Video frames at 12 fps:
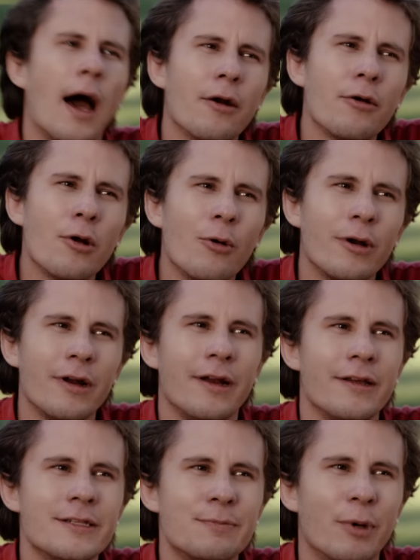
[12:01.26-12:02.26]
I don't know what it
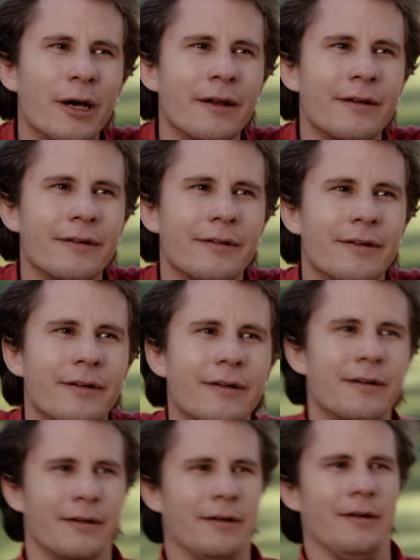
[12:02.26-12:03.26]
is, but
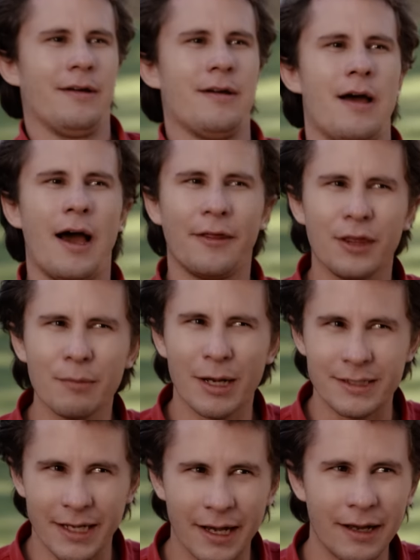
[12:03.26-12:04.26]
I think
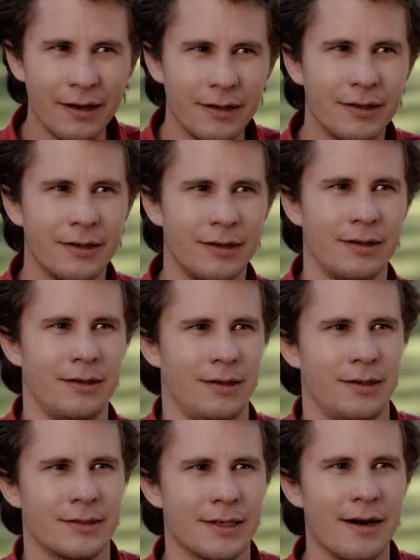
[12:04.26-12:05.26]
my dad
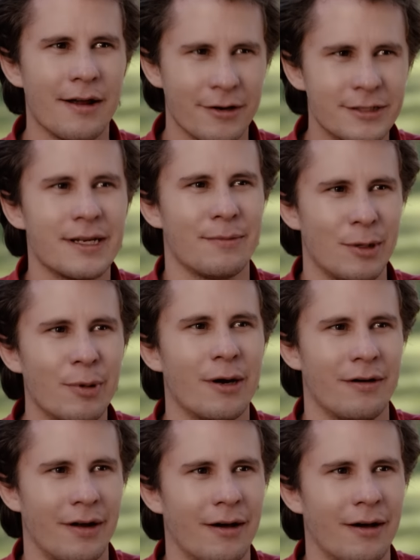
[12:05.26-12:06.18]
He's gonna understand me better